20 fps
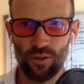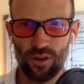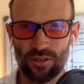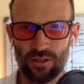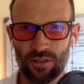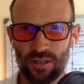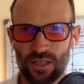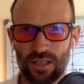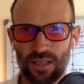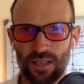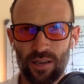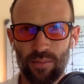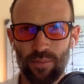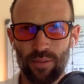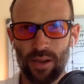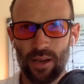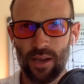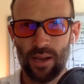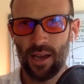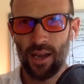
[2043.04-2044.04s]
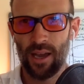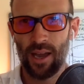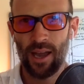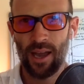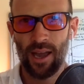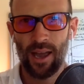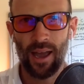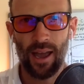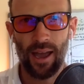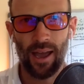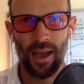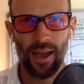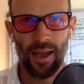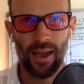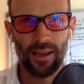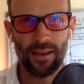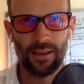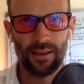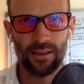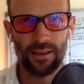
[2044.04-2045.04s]
on sleep.
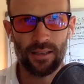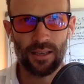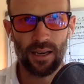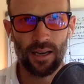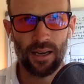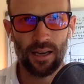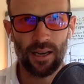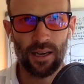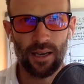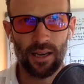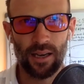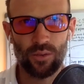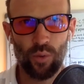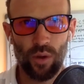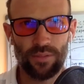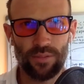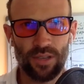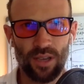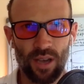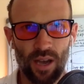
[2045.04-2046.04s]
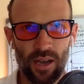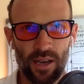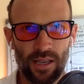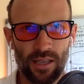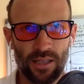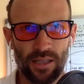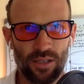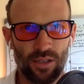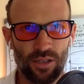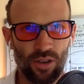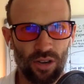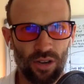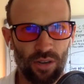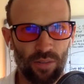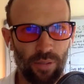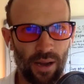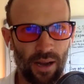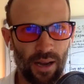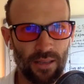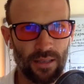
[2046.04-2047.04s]
And uh, his website is
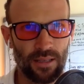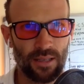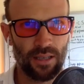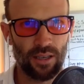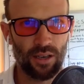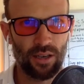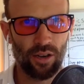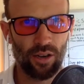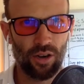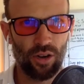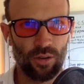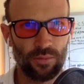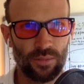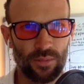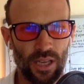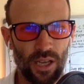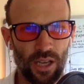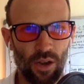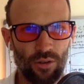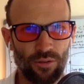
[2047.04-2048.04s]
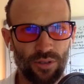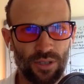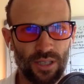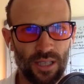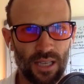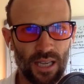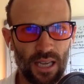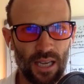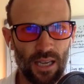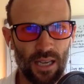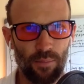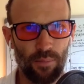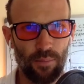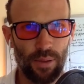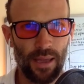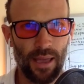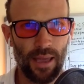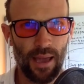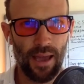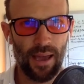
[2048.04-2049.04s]
docparsley.com, D O C
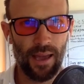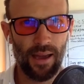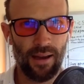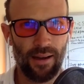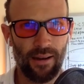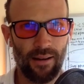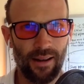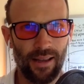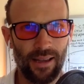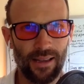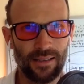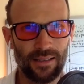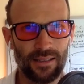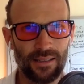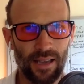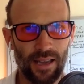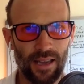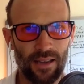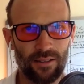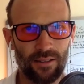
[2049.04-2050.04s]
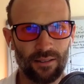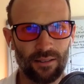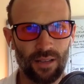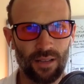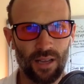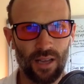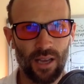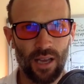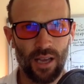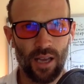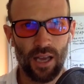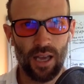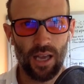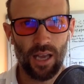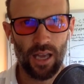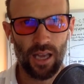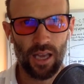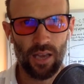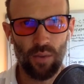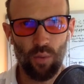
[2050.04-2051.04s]
P A R S L
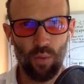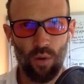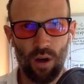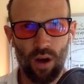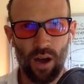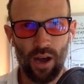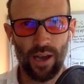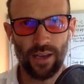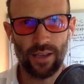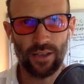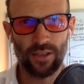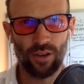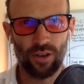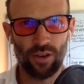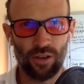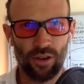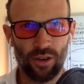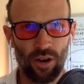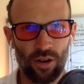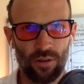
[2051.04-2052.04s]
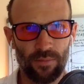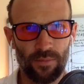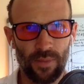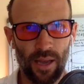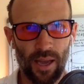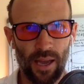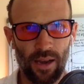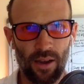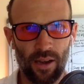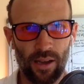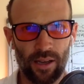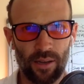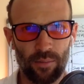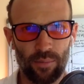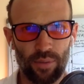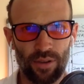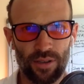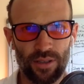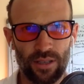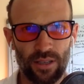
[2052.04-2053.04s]
E Y.com. And I can
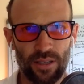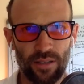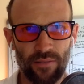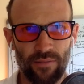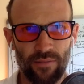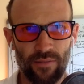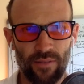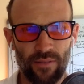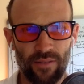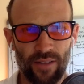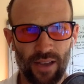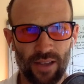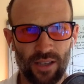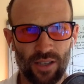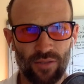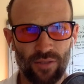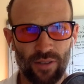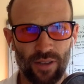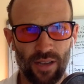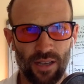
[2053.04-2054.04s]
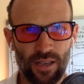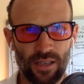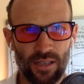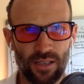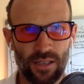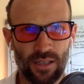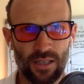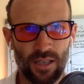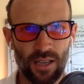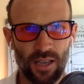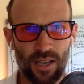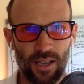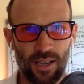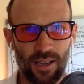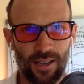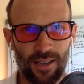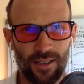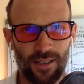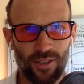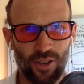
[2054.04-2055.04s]
personally vouch for his
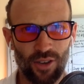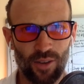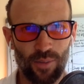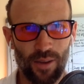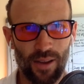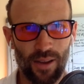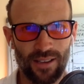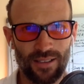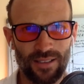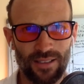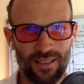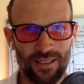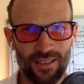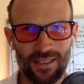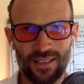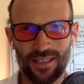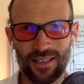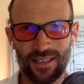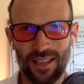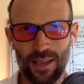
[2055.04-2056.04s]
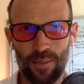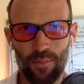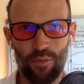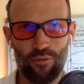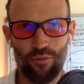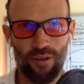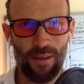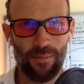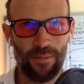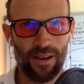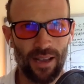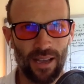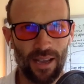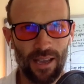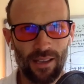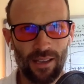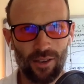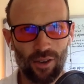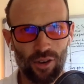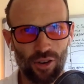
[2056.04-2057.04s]
Doc Parsley's sleep
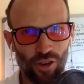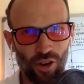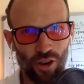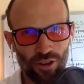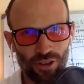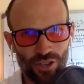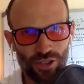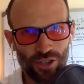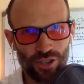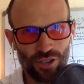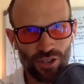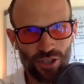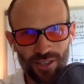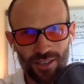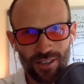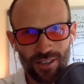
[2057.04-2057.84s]
remedy concoction,